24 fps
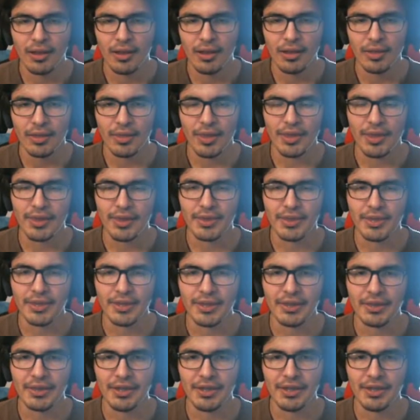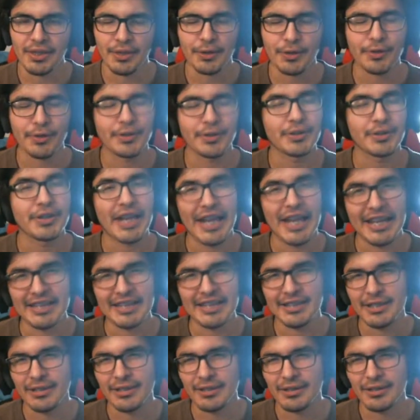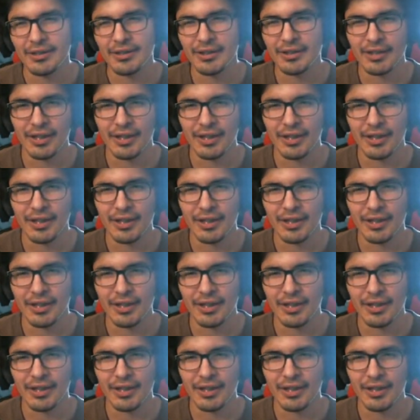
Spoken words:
the third ending.